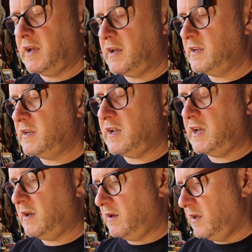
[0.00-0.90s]
And
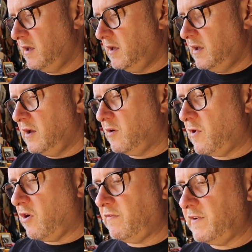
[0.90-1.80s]
uh,
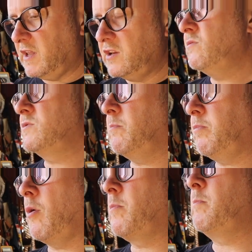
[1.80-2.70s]
quite often I'll use a
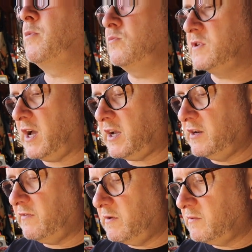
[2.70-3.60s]
blob of blue tack,
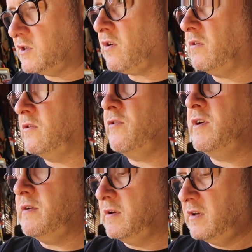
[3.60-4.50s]
and if I was soldering,